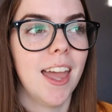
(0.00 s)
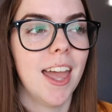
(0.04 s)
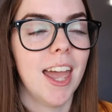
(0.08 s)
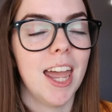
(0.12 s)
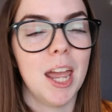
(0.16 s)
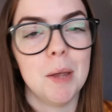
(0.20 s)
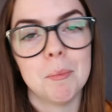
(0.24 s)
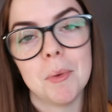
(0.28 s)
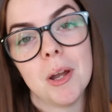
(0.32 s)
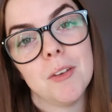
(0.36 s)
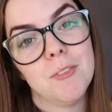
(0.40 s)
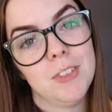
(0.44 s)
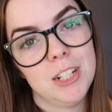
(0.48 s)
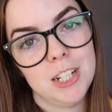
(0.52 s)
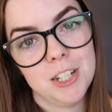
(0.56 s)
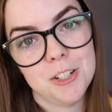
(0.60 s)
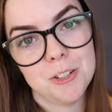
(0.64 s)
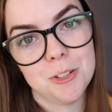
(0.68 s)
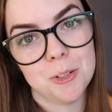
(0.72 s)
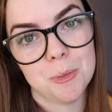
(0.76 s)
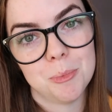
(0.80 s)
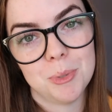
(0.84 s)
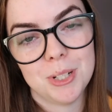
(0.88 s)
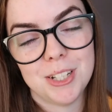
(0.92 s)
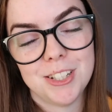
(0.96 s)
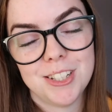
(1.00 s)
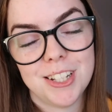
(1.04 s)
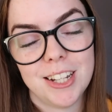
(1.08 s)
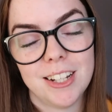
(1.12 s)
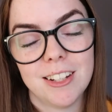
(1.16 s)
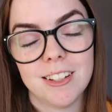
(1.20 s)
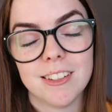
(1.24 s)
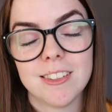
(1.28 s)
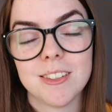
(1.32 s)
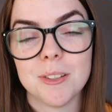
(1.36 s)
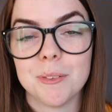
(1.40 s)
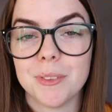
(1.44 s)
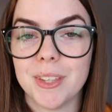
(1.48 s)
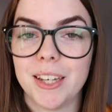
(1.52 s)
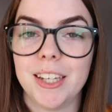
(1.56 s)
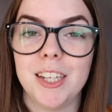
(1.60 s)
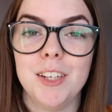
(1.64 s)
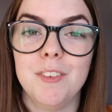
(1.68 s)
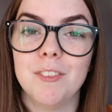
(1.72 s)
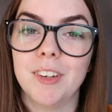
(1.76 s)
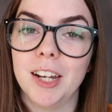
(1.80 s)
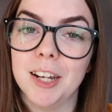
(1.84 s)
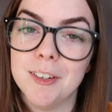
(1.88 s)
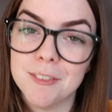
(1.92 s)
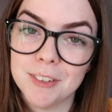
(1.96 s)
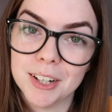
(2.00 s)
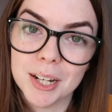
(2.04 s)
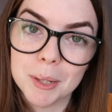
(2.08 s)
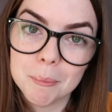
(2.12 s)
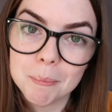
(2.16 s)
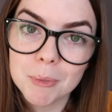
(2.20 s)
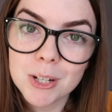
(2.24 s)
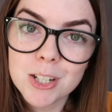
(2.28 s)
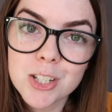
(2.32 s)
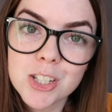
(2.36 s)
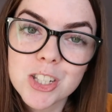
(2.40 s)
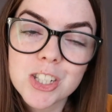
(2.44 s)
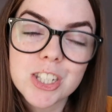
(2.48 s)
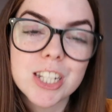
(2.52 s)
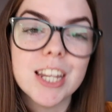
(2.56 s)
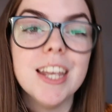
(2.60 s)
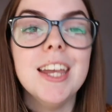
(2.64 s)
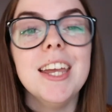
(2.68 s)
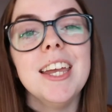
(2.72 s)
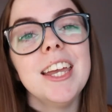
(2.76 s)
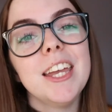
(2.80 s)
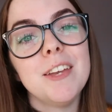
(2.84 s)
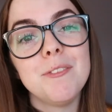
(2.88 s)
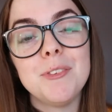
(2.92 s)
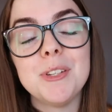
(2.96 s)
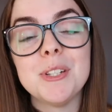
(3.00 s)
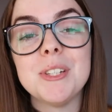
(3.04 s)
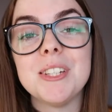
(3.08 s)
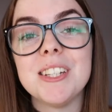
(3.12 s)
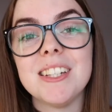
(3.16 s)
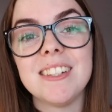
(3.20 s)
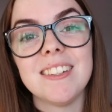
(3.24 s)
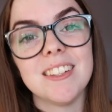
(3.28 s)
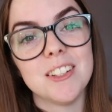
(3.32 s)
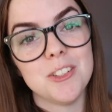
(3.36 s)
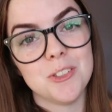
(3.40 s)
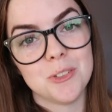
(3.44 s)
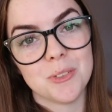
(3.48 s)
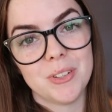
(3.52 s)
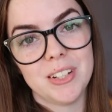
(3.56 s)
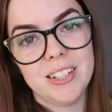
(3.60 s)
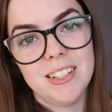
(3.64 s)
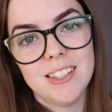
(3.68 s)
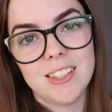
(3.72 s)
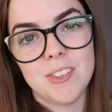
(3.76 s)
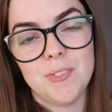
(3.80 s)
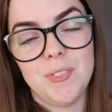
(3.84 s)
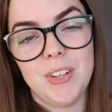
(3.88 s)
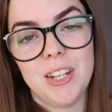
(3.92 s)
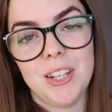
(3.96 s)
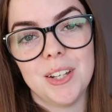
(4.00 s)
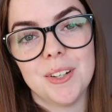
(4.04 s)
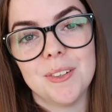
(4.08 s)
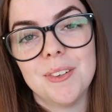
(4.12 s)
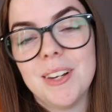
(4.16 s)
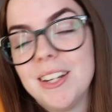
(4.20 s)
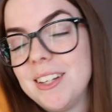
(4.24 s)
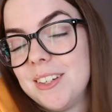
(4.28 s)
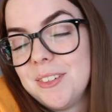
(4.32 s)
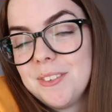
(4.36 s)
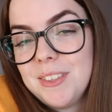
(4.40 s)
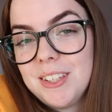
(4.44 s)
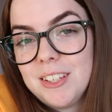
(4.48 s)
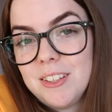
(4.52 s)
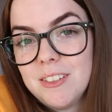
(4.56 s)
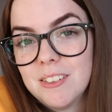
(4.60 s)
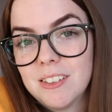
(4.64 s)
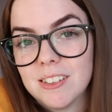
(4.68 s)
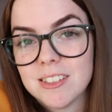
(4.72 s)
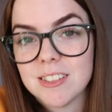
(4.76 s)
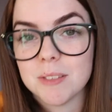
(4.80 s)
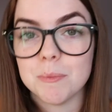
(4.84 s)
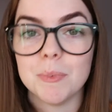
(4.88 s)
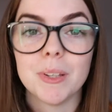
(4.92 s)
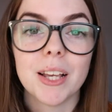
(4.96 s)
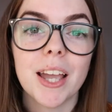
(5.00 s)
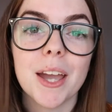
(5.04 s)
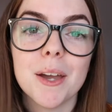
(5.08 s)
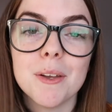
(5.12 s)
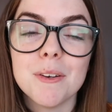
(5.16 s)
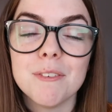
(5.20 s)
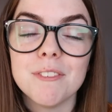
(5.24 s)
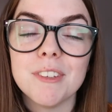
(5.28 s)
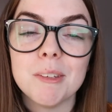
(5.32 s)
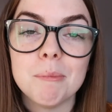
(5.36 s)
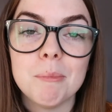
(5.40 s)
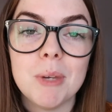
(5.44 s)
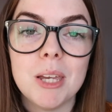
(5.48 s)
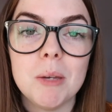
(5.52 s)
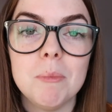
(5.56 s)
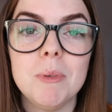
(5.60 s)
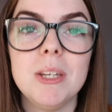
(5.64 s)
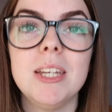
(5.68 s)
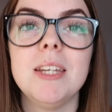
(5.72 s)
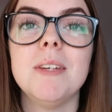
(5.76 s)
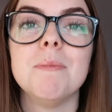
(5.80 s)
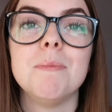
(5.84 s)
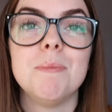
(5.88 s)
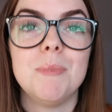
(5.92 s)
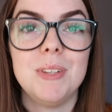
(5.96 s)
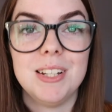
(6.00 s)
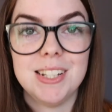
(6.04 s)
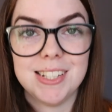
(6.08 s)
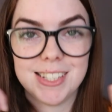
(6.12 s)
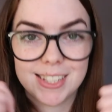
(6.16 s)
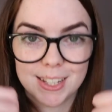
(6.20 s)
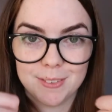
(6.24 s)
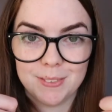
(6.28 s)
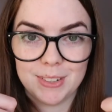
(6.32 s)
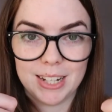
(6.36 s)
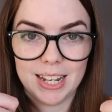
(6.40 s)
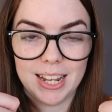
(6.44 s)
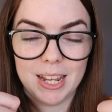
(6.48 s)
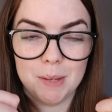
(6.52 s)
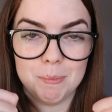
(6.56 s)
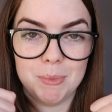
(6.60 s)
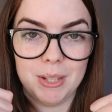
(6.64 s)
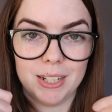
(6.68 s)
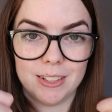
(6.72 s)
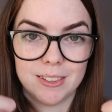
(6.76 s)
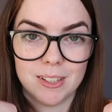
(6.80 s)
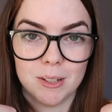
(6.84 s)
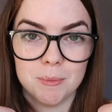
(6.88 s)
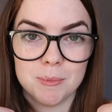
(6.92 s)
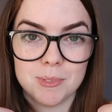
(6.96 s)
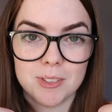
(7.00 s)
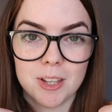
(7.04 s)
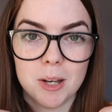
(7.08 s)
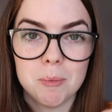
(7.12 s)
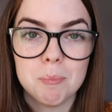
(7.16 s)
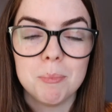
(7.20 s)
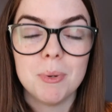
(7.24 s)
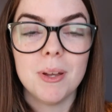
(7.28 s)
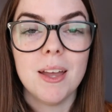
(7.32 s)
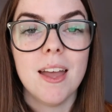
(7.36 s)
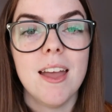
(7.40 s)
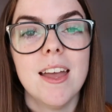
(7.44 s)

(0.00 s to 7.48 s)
I really do appreciate it, so thank you very, very much. If you did enjoy this video and you think you got something out of it, maybe please give it a big thumbs up,